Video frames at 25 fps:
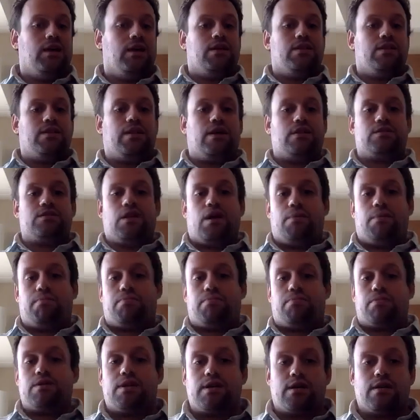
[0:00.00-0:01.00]
that's not
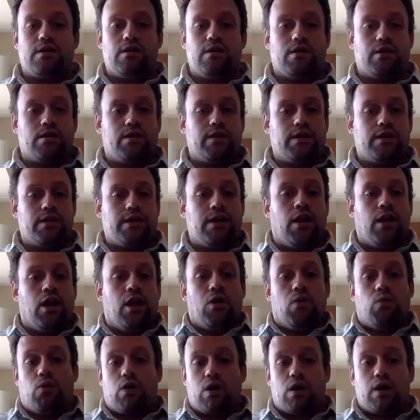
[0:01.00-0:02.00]
particularly
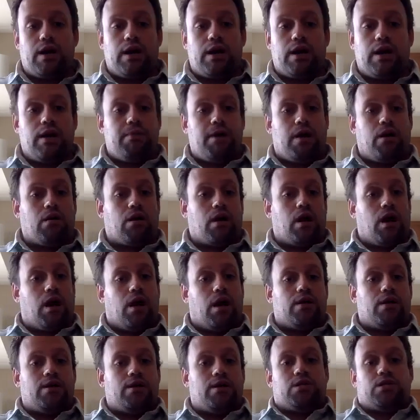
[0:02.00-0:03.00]
worried about
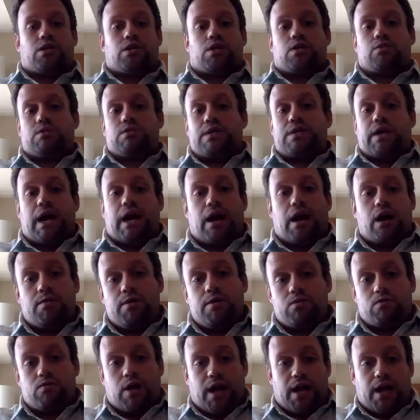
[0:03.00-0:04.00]
college or
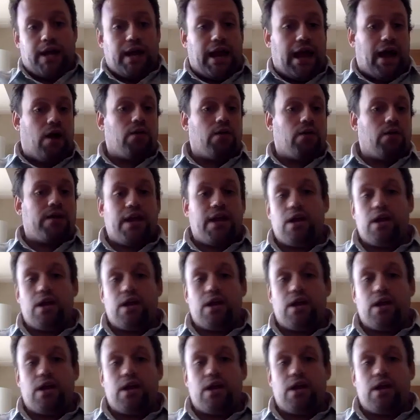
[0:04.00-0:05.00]
retirement right now? Can
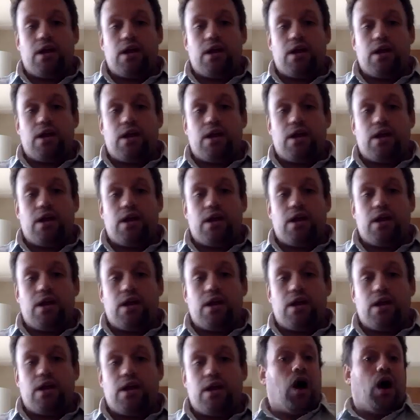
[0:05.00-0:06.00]
we weather this?
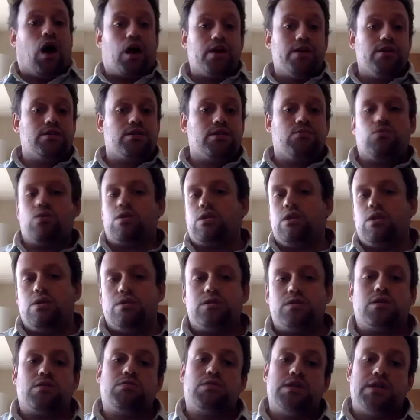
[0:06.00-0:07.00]
Are you someone close
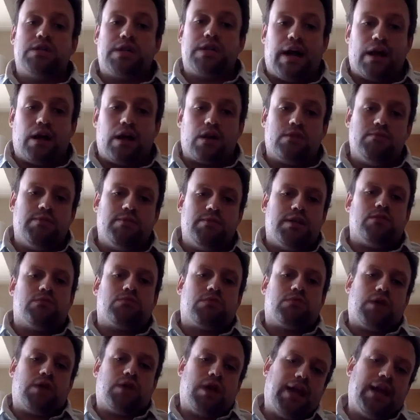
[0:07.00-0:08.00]
to retirement,
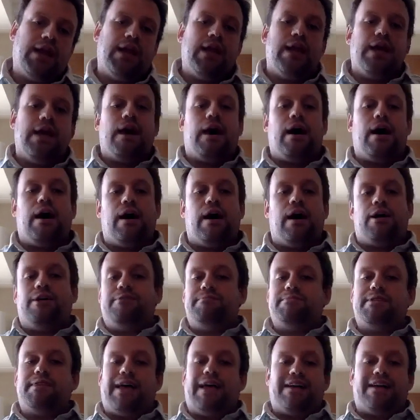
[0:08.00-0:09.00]
right?
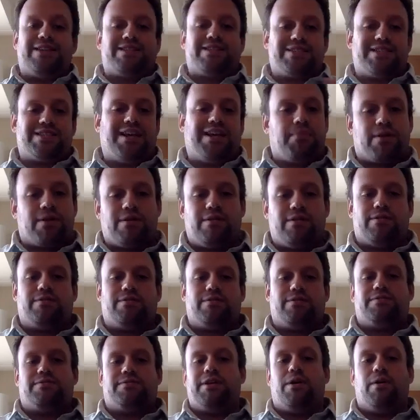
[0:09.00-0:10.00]
That's typical,
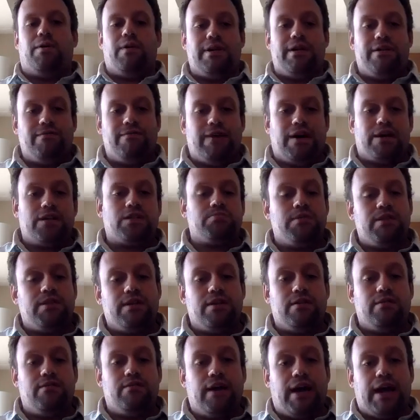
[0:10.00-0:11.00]
investment
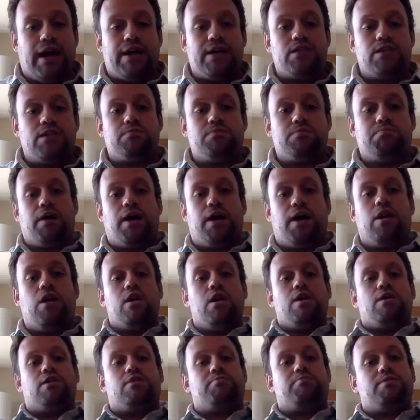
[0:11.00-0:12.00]
advice, but
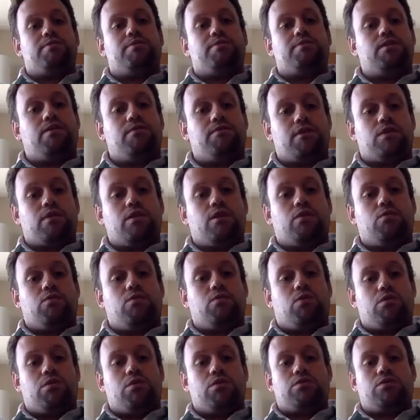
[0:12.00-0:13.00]
specifically
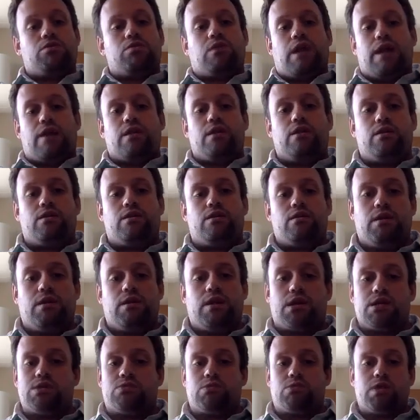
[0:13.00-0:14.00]
what we're trying to do
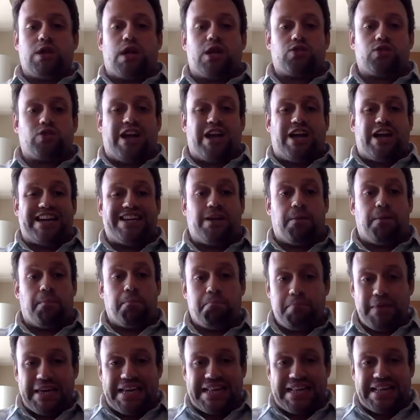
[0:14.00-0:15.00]
here is we're not trying to
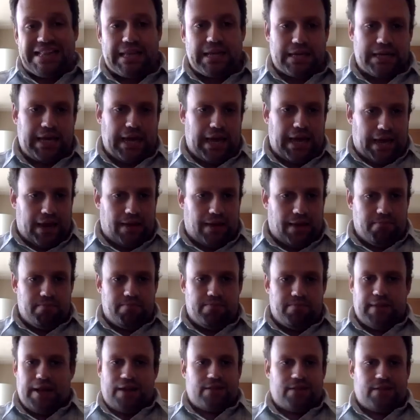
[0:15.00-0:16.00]
beat the game.
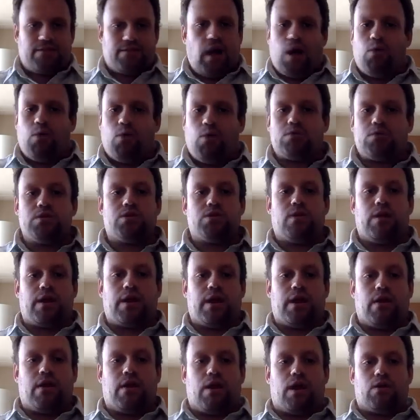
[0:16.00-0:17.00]
That's not what we're doing
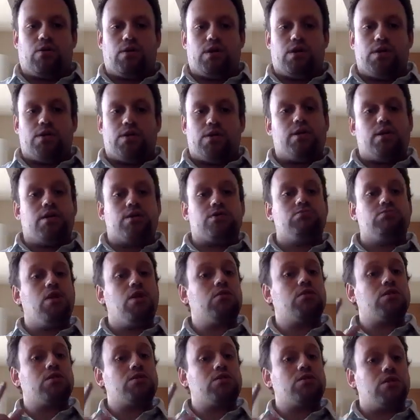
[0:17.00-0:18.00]
here at CoinGenius. What
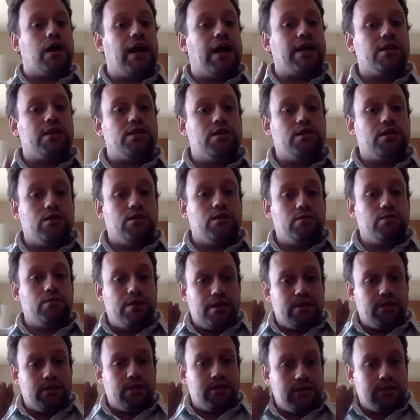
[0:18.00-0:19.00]
we're trying to do
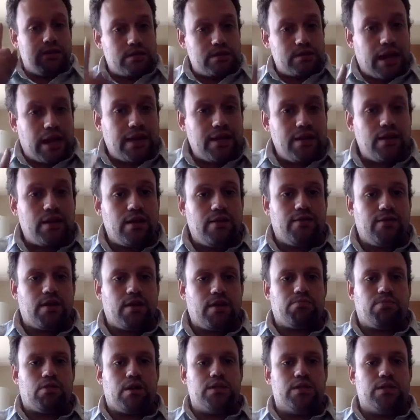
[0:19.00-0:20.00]
is the
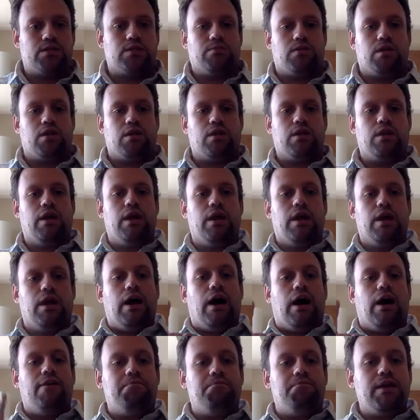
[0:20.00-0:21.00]
scientific principle
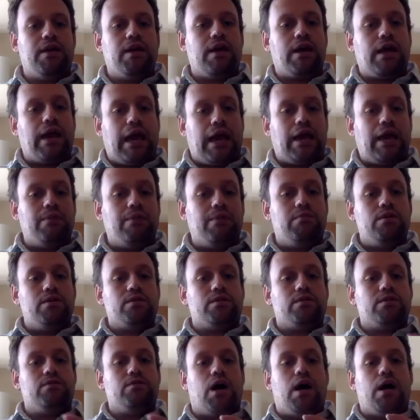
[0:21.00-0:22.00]
of being able
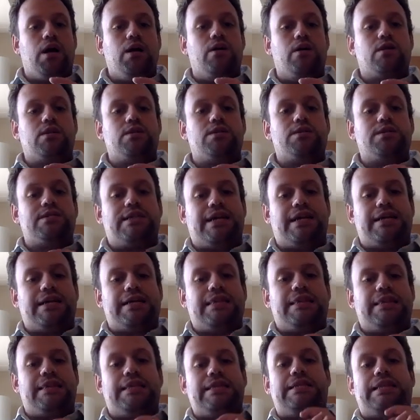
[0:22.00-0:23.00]
to
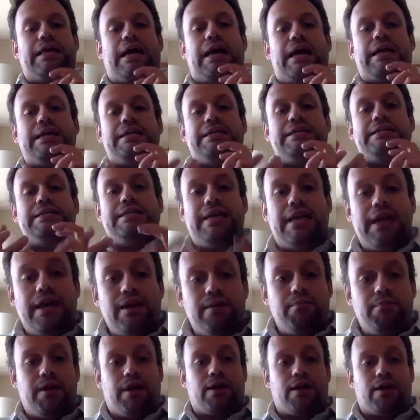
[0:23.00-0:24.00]
understand the
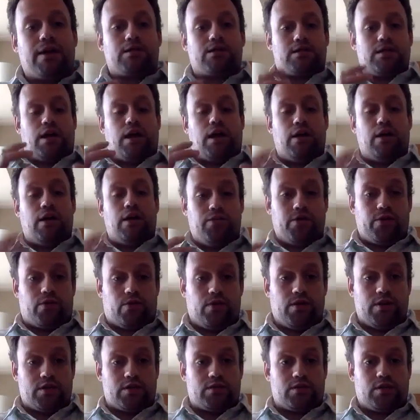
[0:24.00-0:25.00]
dynamics of the
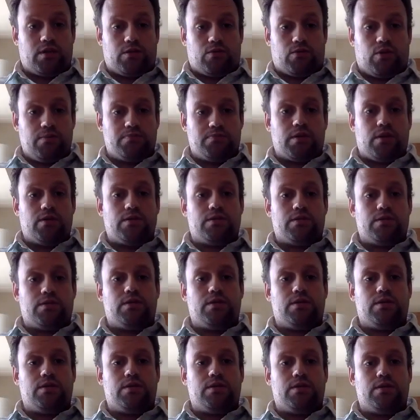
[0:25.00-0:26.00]
crypto
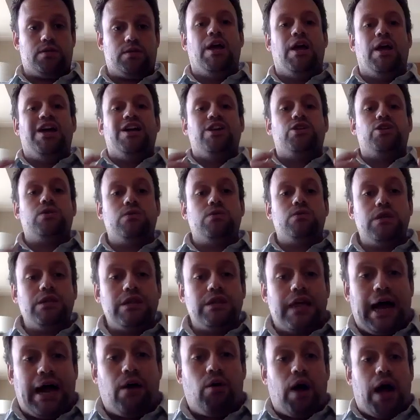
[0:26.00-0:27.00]
system to
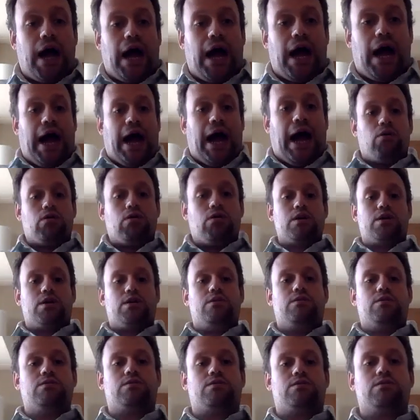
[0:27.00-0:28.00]
allow our
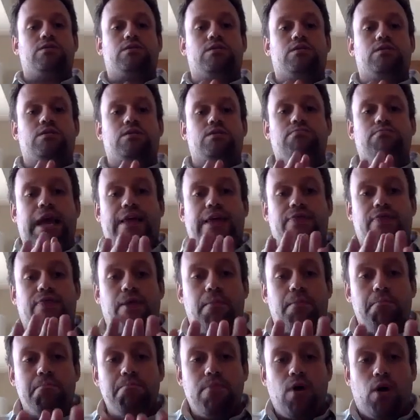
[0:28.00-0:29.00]
users to make
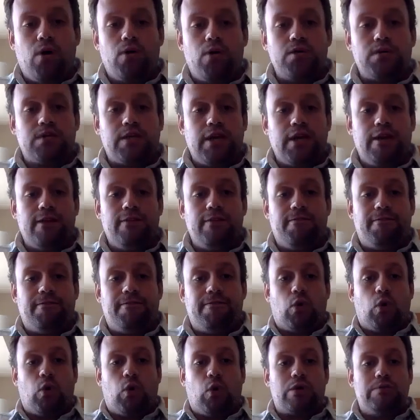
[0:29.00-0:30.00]
the most
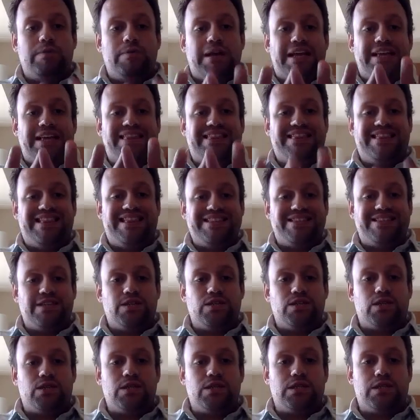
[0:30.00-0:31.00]
informed
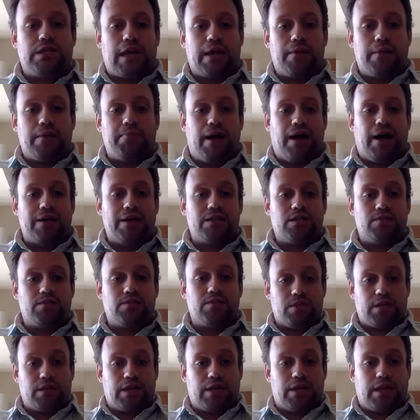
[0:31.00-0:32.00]
decisions they
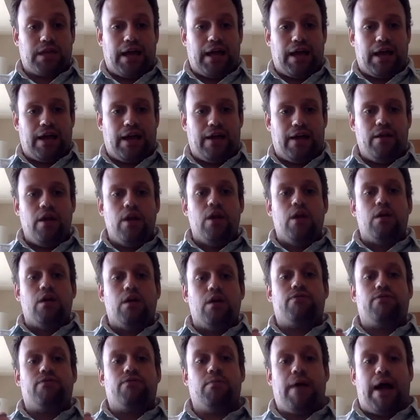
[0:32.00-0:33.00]
possibly can
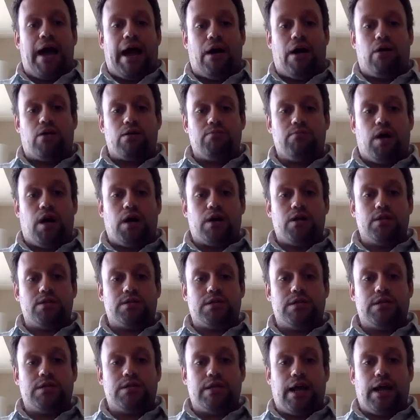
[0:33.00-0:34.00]
from our
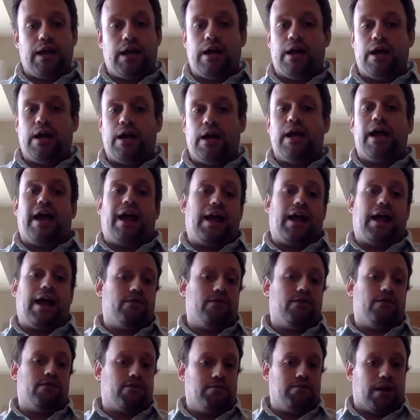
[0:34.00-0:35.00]
models and data and
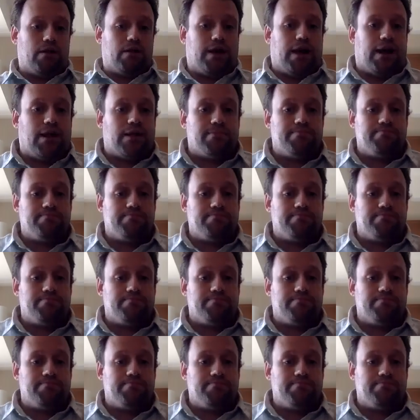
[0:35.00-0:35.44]
from their data.